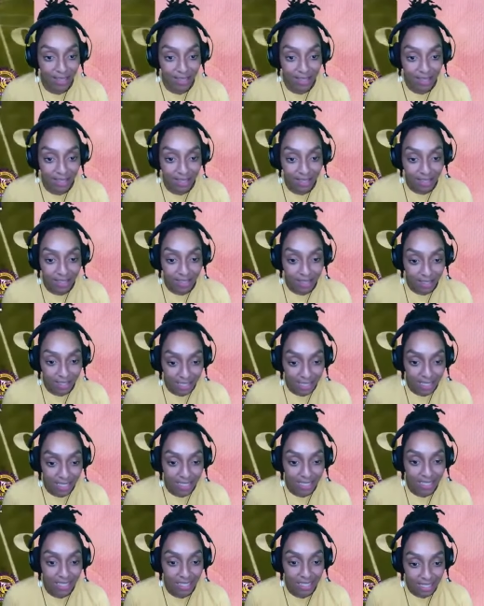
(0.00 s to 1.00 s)

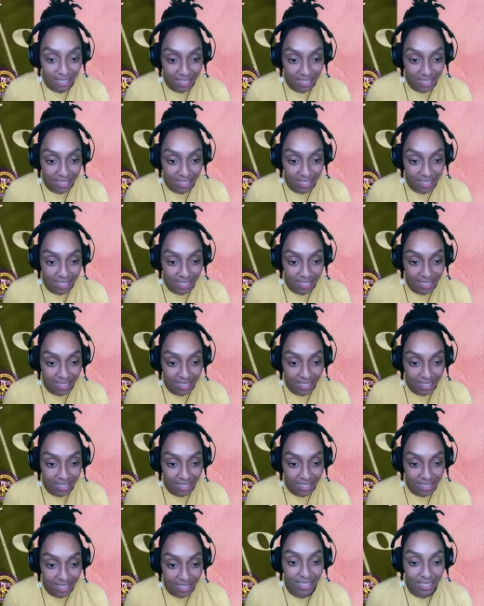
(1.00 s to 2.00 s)

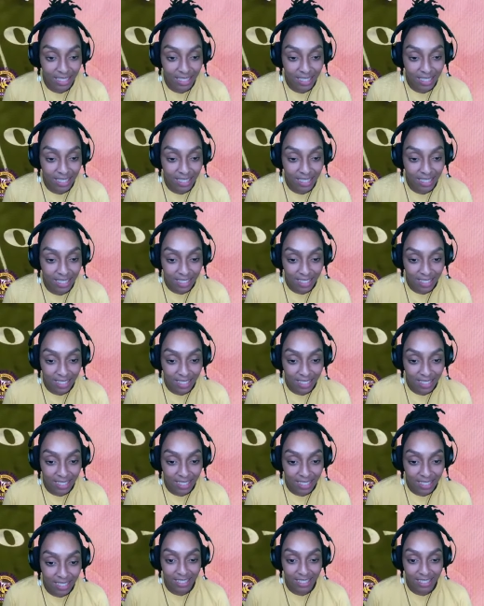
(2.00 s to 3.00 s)

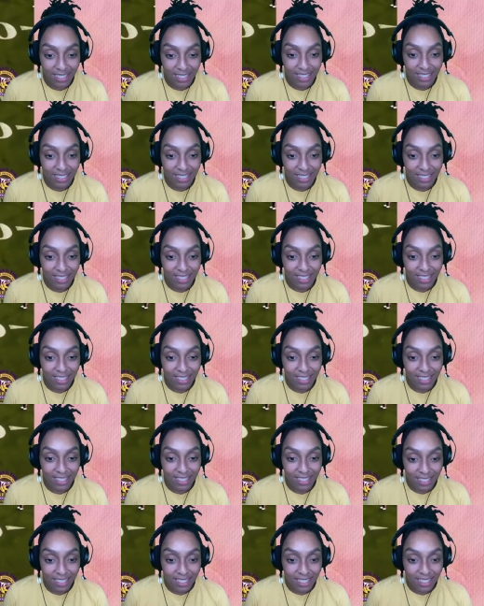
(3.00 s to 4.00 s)

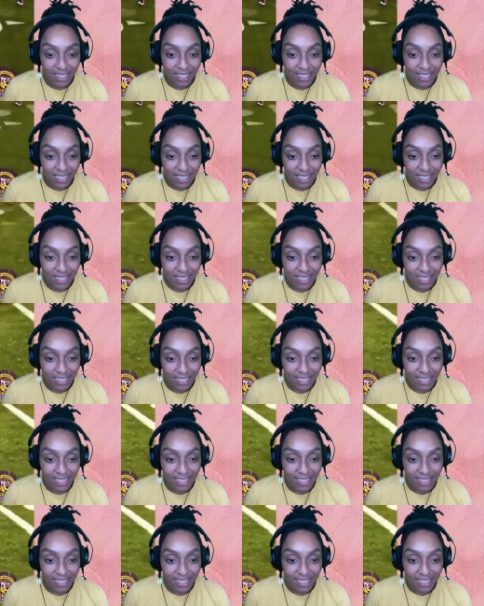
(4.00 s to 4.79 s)
(silence)